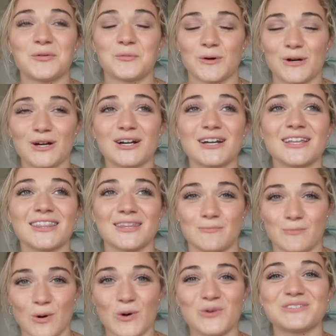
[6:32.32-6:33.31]
were the
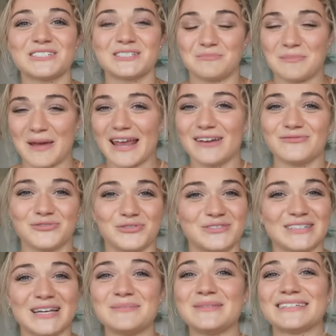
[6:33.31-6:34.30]
most painful,
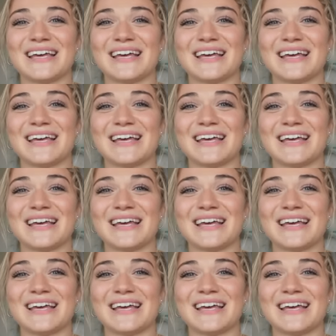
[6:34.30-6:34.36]
let me